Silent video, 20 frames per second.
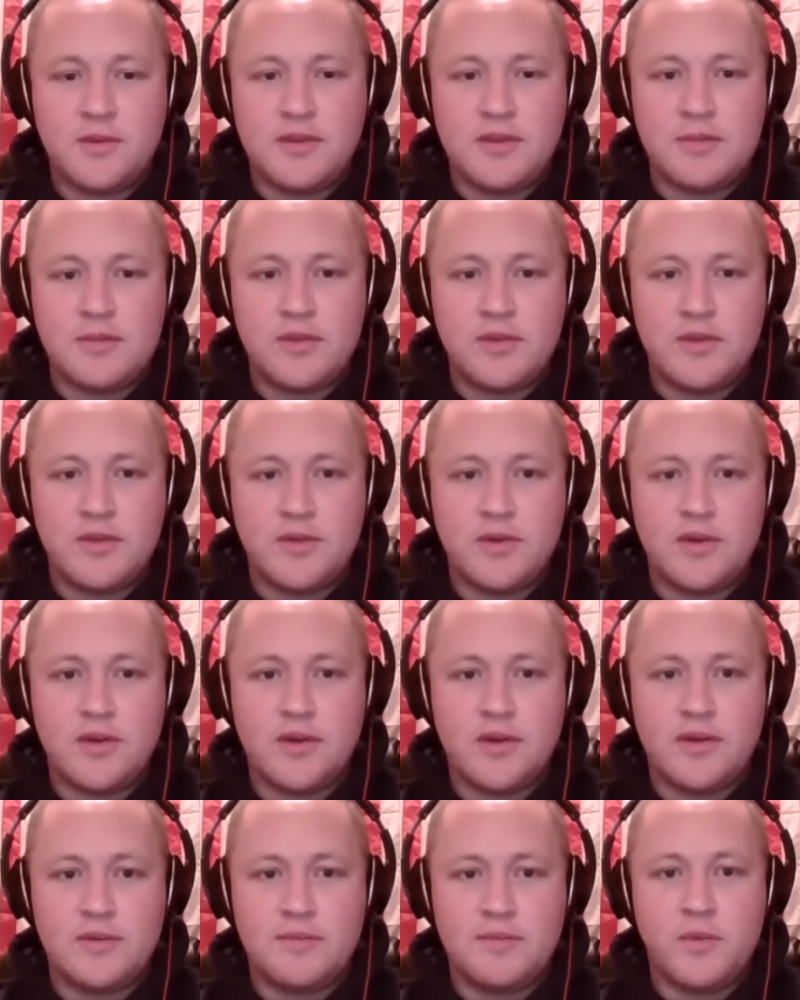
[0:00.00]
of the
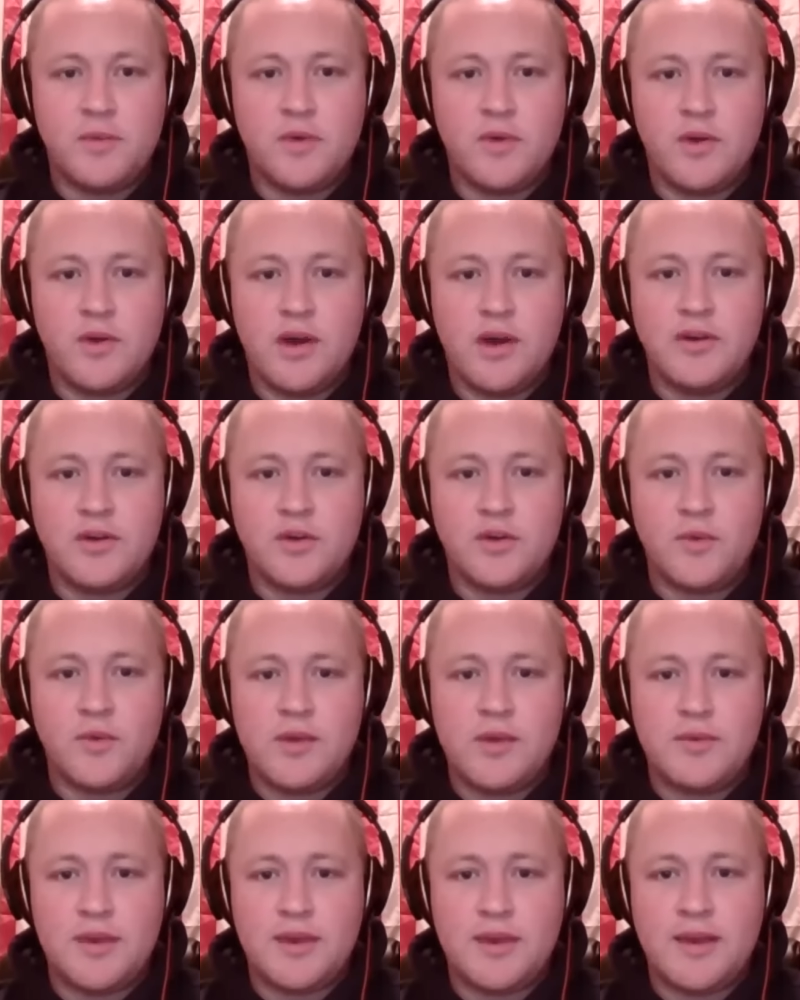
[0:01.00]
more
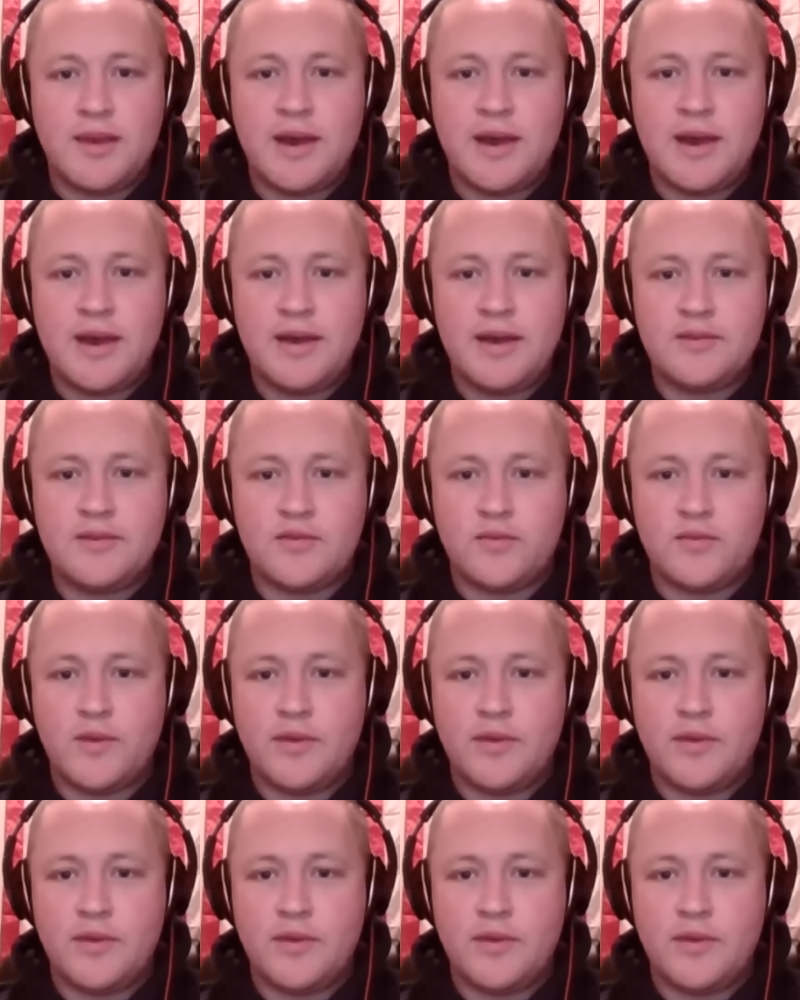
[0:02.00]
underwhelming guys